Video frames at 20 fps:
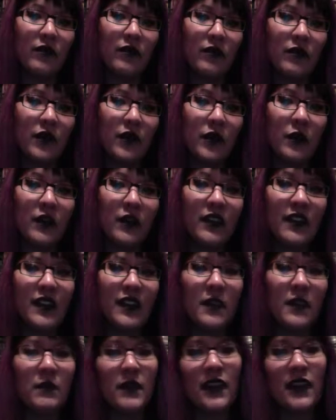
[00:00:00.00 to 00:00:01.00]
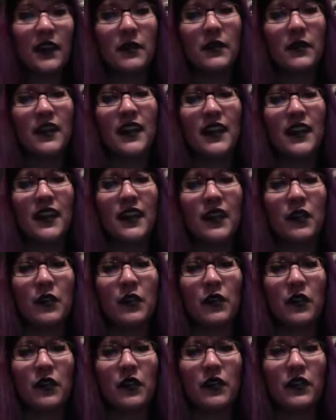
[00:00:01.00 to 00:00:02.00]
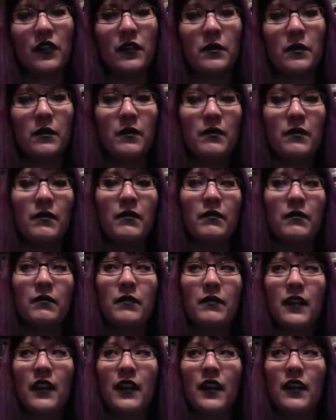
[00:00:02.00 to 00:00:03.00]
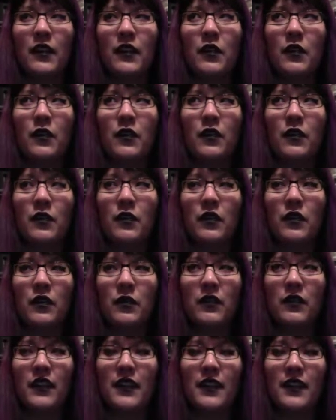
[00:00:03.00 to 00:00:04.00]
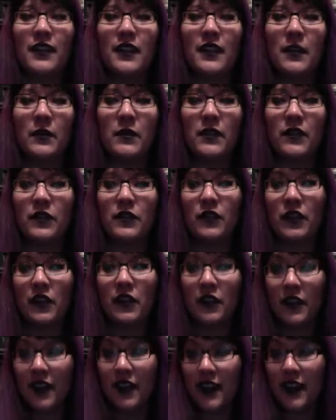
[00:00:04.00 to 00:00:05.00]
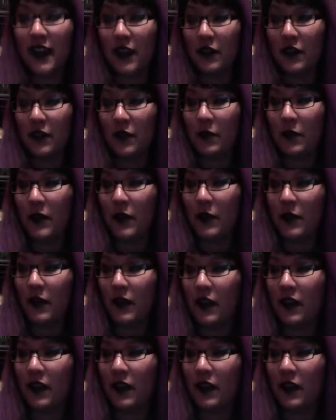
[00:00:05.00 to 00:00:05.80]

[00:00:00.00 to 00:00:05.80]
it wasn't a mixed media course, but I know it was with the same instructor. I can't remember.